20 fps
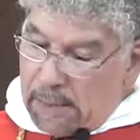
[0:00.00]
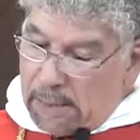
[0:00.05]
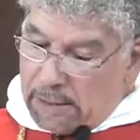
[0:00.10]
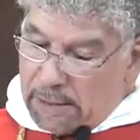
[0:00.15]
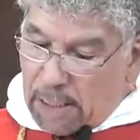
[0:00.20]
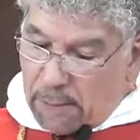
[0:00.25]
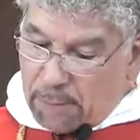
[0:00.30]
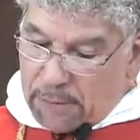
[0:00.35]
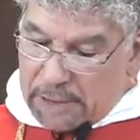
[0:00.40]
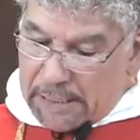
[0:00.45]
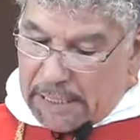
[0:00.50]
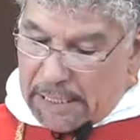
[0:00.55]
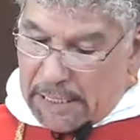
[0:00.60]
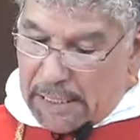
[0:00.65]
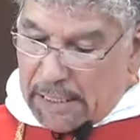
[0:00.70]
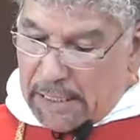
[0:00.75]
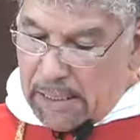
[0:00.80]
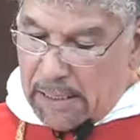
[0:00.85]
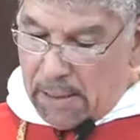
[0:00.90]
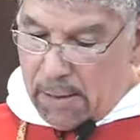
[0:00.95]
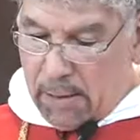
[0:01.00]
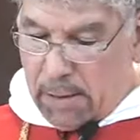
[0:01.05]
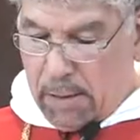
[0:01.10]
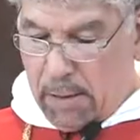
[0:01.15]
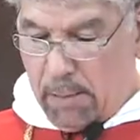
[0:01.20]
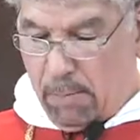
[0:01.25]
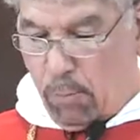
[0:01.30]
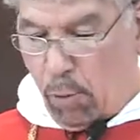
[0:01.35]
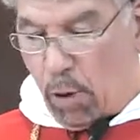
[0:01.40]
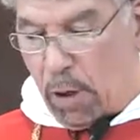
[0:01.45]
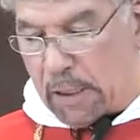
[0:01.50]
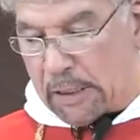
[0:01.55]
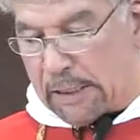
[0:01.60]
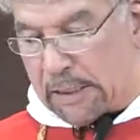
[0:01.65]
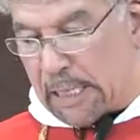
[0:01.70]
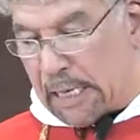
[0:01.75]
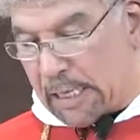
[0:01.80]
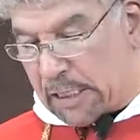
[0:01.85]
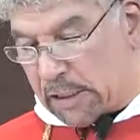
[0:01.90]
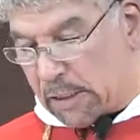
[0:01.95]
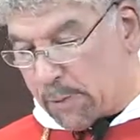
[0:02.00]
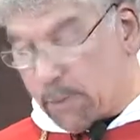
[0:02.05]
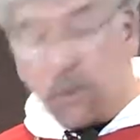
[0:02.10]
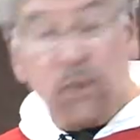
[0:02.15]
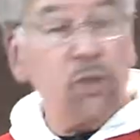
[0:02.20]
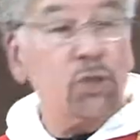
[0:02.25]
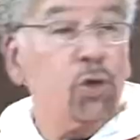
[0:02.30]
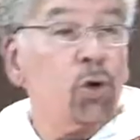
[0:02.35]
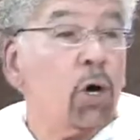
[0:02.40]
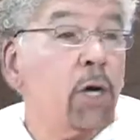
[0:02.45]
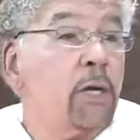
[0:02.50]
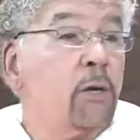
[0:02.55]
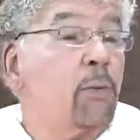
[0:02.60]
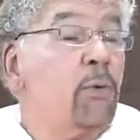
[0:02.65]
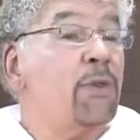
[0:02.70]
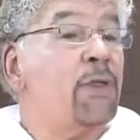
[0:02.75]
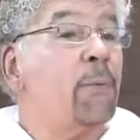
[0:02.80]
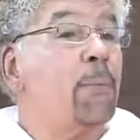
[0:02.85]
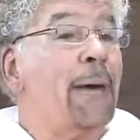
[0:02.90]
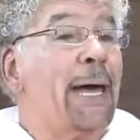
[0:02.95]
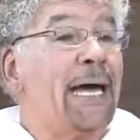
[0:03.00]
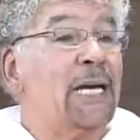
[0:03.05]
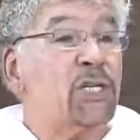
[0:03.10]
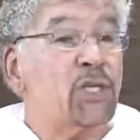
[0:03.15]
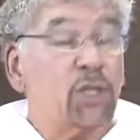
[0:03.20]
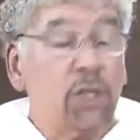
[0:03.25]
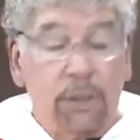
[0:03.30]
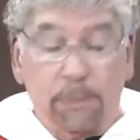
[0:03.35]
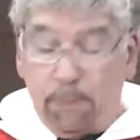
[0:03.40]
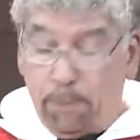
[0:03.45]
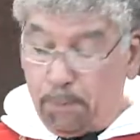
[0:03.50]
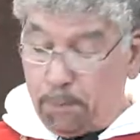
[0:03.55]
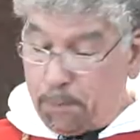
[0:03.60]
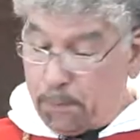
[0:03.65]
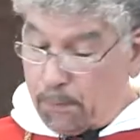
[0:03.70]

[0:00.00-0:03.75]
Some say Mark's Gospel started with the Passion,